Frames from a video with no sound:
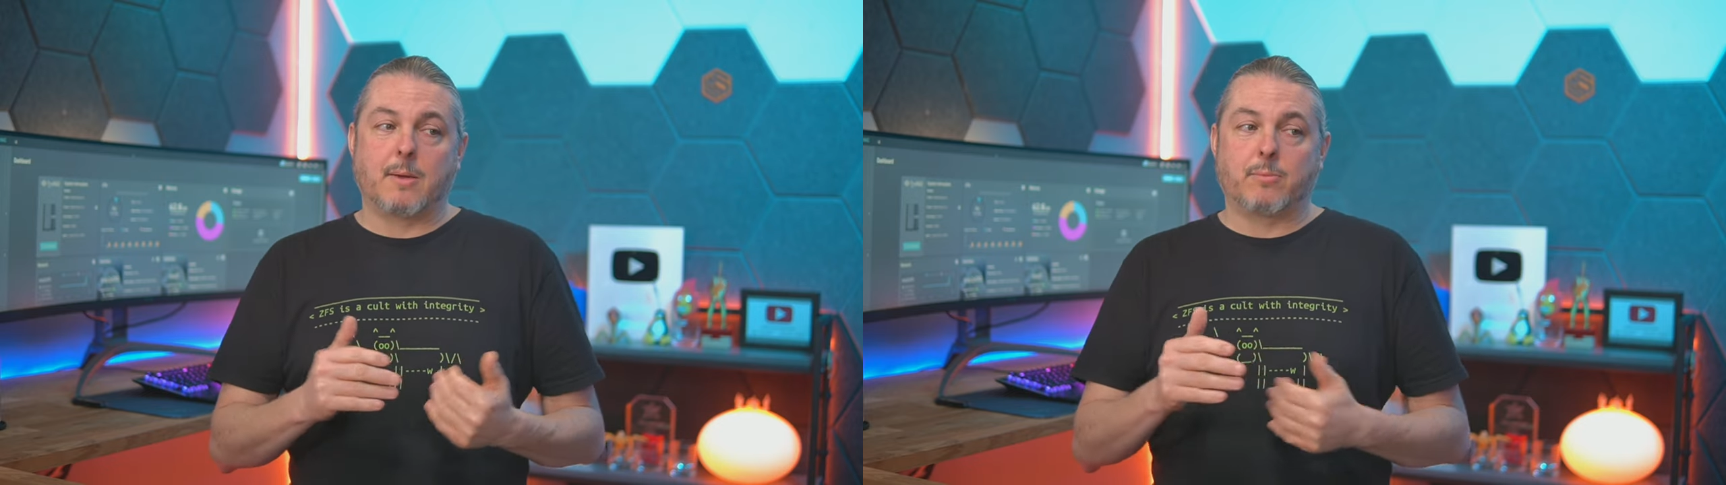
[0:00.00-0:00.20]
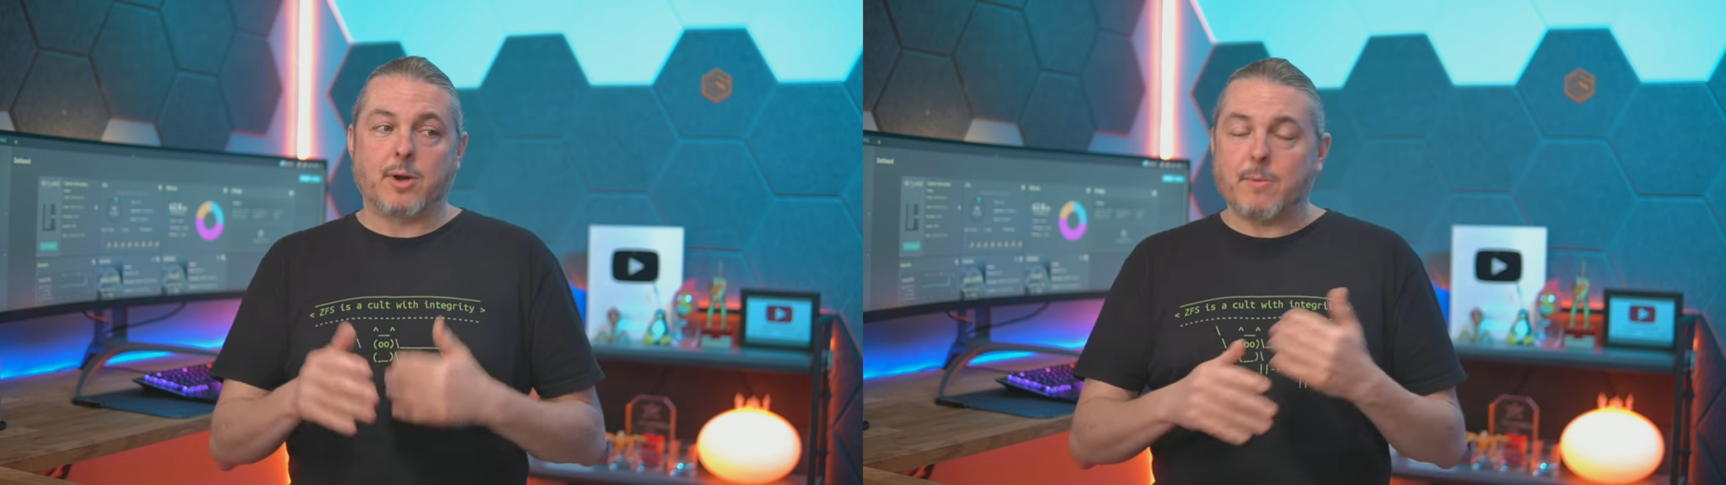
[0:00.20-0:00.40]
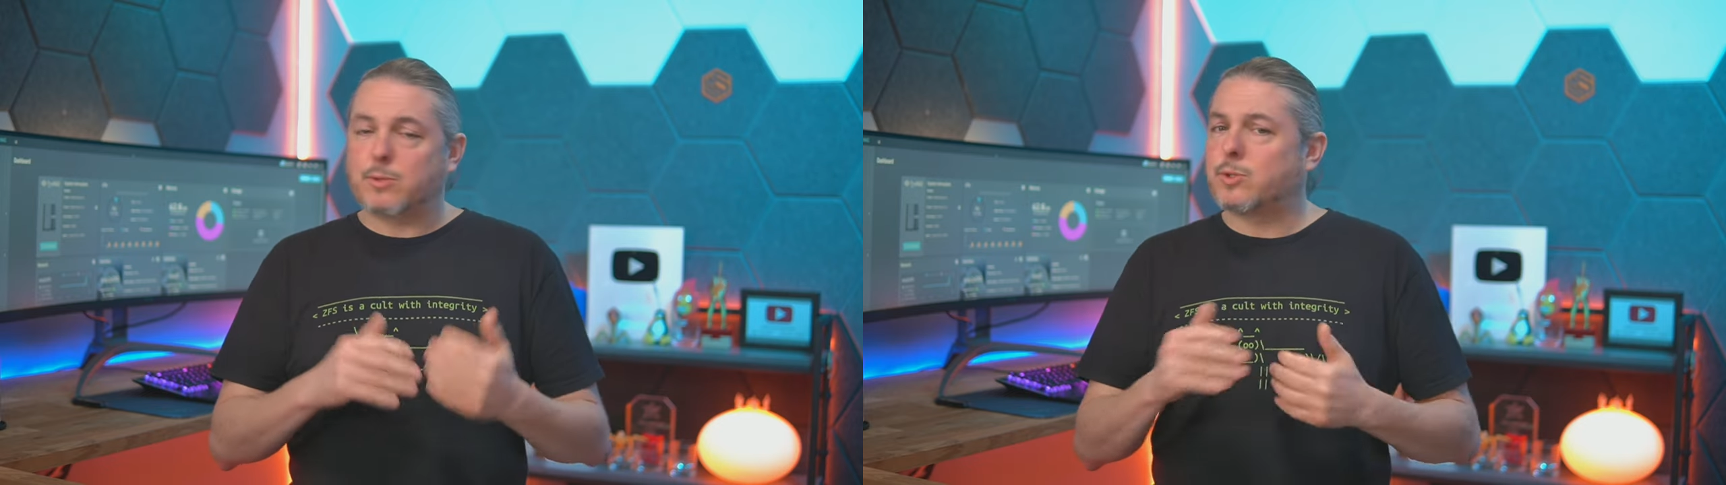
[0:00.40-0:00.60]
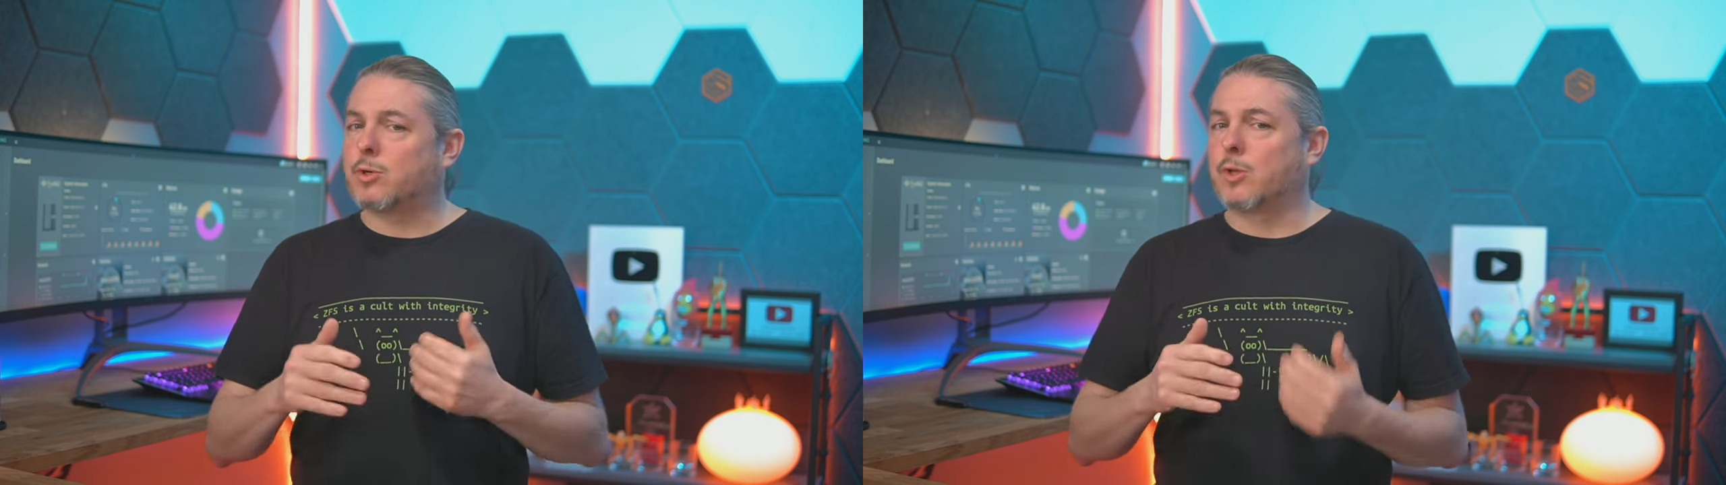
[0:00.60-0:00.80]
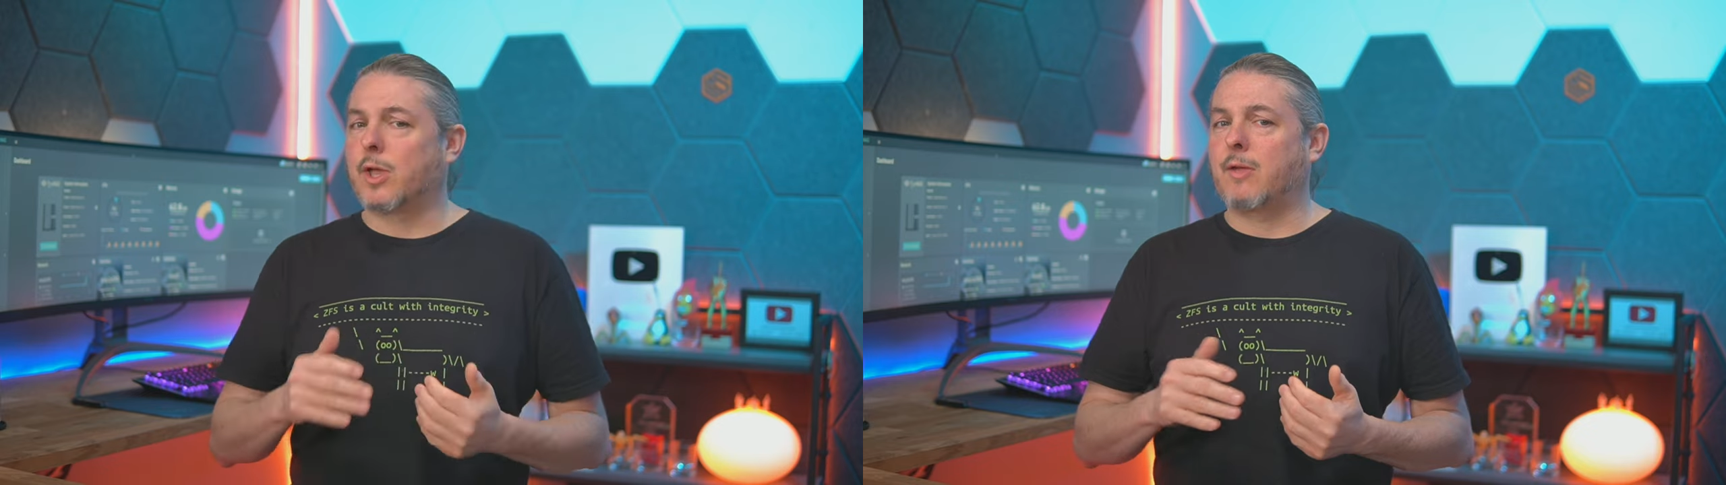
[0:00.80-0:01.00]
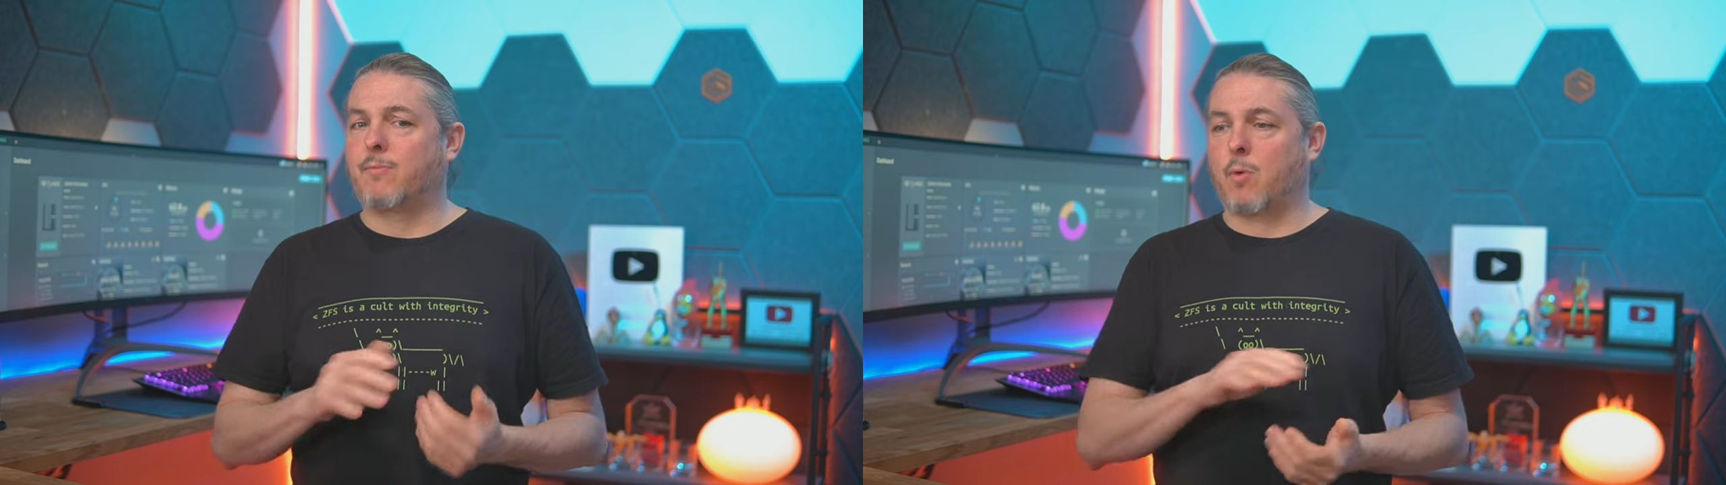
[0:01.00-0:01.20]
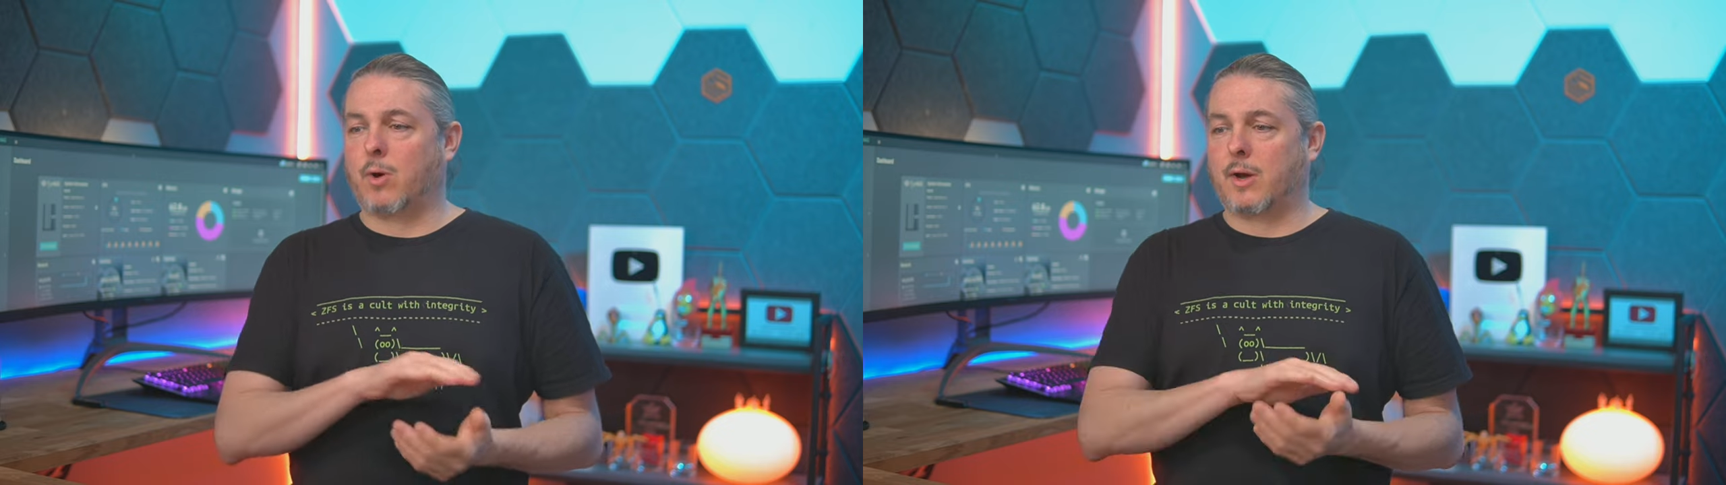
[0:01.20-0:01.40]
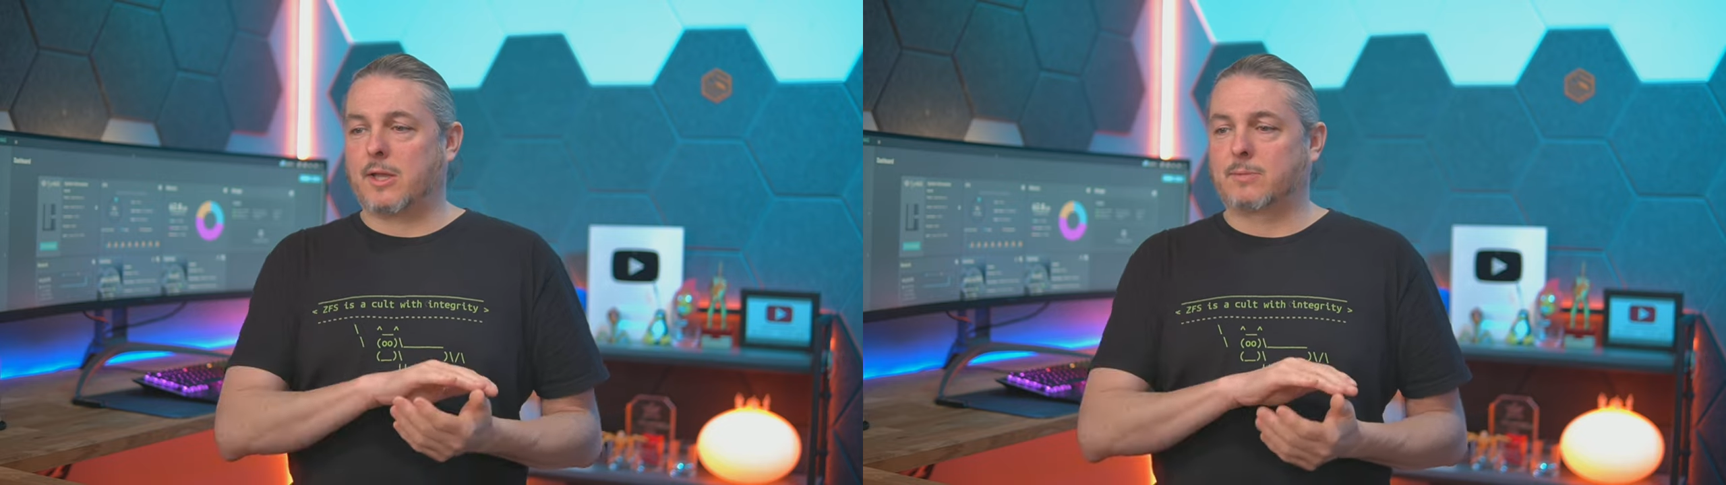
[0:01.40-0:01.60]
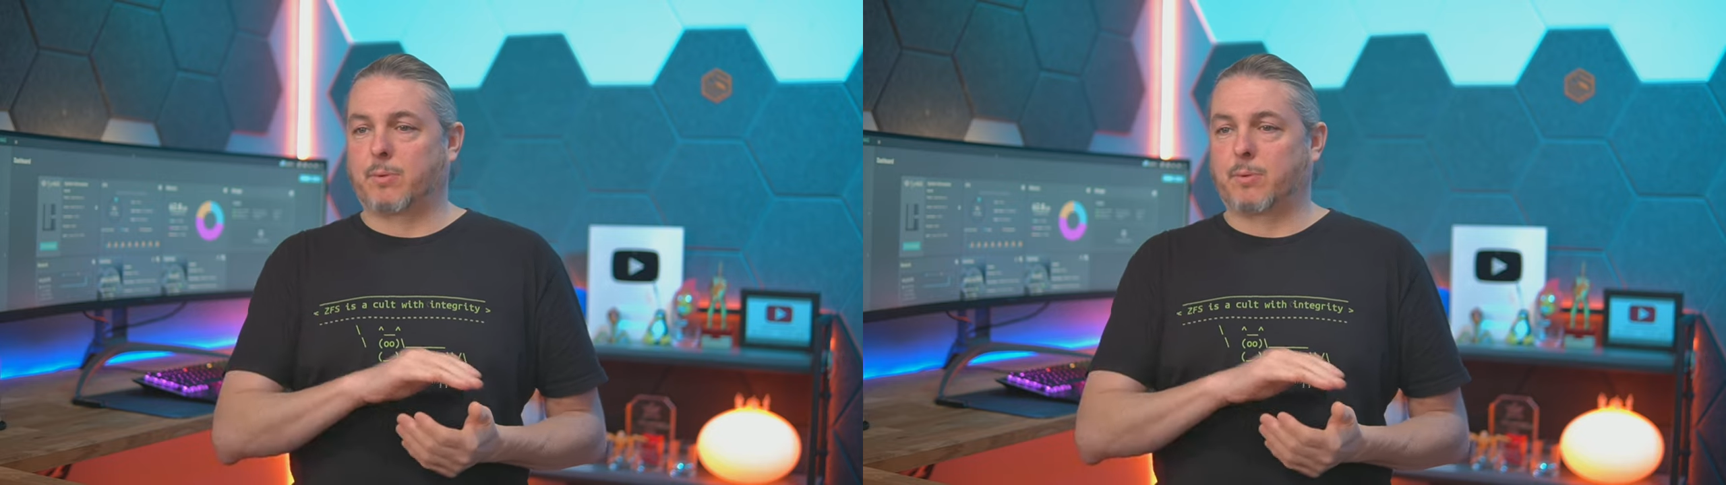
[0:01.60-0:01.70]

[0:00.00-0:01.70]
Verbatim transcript: pretty much what you're looking for is